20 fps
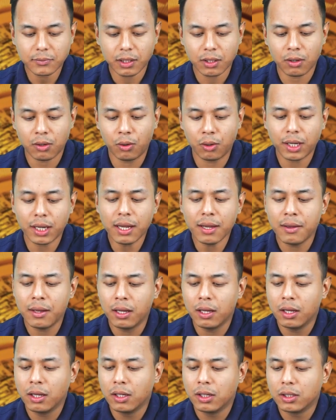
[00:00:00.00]
Okay,
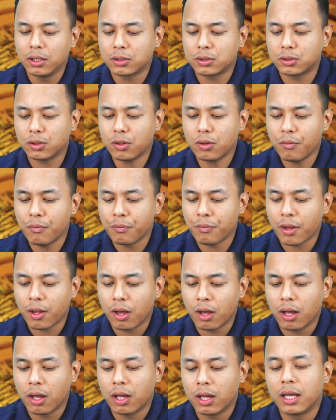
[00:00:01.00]
so
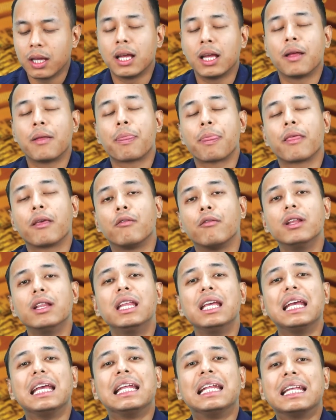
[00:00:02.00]
with
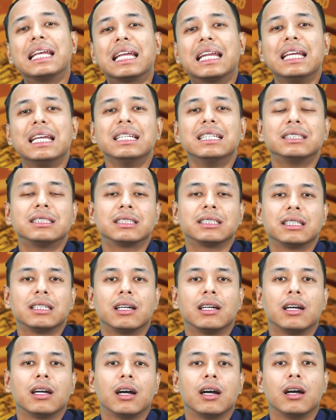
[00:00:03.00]
the increased
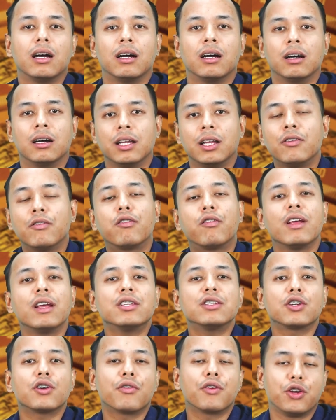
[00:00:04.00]

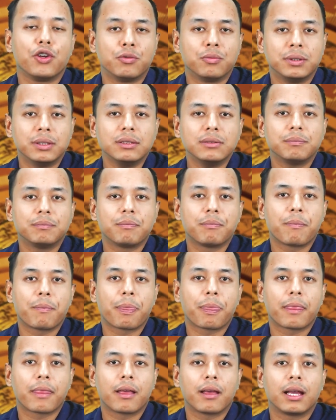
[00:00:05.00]
influence of human,
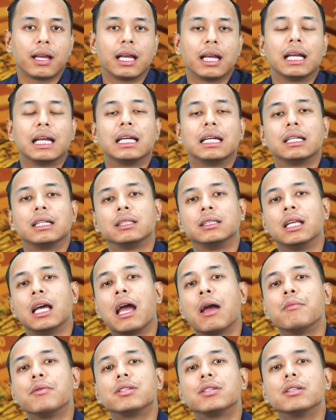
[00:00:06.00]
the
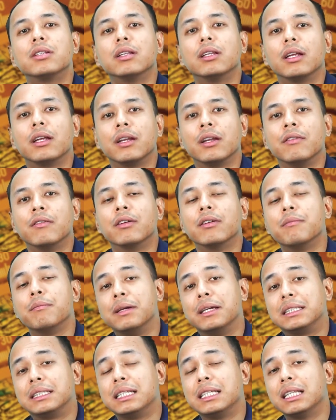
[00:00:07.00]
Amazon river
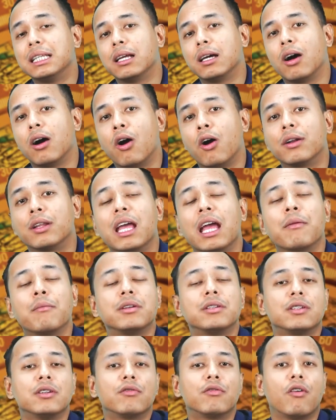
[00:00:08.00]
basin or the
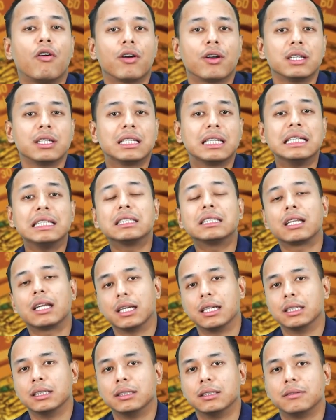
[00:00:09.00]
Amazon forest is
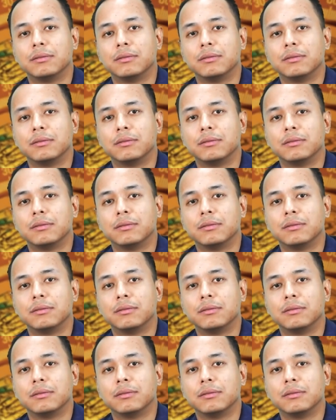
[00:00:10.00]
threatened.